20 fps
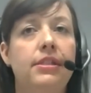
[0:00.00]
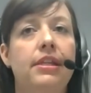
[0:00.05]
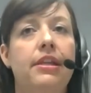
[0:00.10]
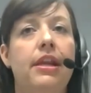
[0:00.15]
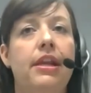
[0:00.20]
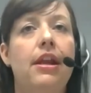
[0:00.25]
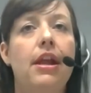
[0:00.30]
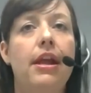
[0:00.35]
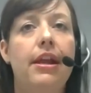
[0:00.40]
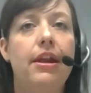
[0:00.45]

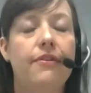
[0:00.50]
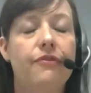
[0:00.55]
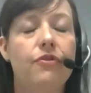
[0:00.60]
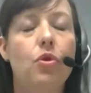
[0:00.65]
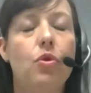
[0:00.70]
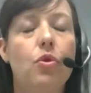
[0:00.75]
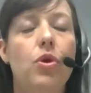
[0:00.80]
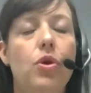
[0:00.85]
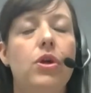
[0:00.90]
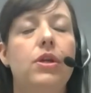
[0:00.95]
And of
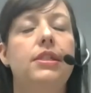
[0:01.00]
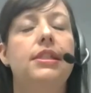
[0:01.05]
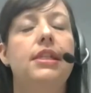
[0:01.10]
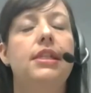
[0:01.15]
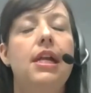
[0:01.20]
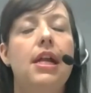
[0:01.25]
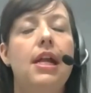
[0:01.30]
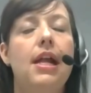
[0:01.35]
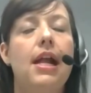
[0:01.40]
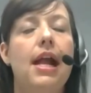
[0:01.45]
course,
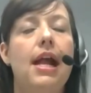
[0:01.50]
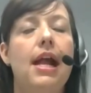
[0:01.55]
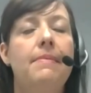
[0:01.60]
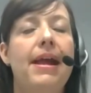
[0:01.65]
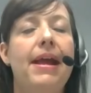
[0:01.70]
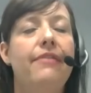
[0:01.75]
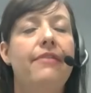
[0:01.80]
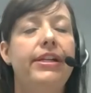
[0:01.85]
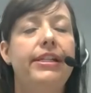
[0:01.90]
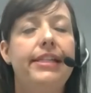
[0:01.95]

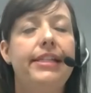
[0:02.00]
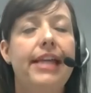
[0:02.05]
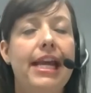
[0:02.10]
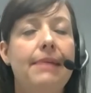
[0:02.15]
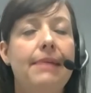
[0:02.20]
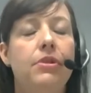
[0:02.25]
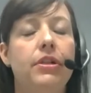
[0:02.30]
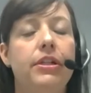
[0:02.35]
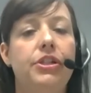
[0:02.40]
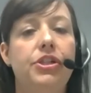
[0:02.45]
every
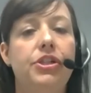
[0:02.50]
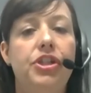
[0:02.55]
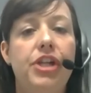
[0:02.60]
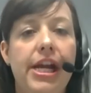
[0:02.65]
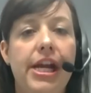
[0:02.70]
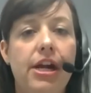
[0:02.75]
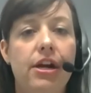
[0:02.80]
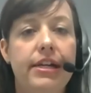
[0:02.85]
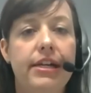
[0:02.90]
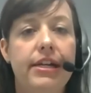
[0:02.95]
table and
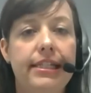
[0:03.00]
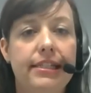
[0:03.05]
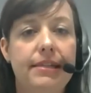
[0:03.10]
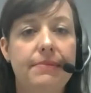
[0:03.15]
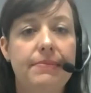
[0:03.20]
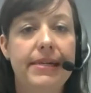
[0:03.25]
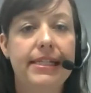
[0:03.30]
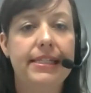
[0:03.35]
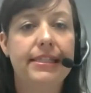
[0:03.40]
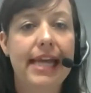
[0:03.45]
chair needs to
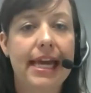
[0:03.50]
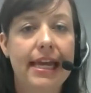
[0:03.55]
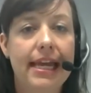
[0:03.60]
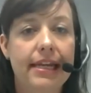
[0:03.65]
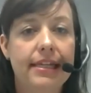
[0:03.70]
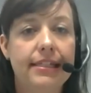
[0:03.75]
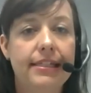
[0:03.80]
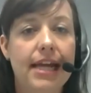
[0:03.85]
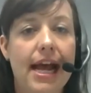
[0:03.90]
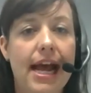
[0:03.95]
be
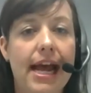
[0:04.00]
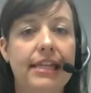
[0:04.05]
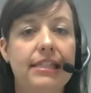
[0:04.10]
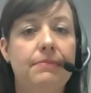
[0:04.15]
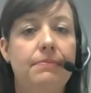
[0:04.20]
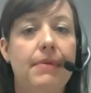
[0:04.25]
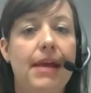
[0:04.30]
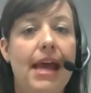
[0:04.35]
sanitized